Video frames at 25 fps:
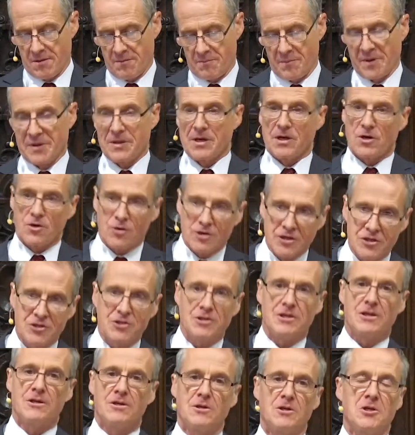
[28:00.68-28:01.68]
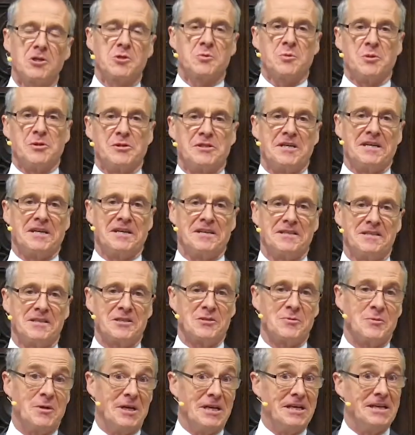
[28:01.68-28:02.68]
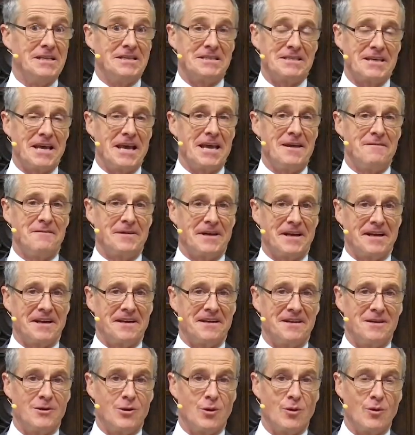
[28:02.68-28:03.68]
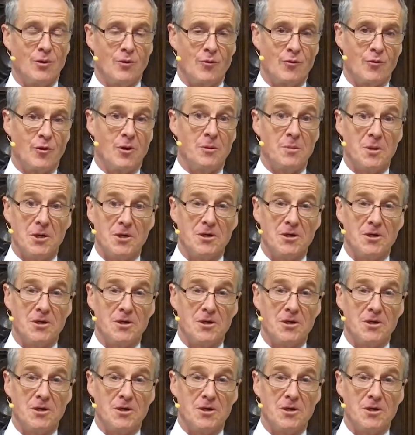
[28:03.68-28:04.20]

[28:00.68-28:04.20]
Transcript: But the Christian gospel tells us we need saving from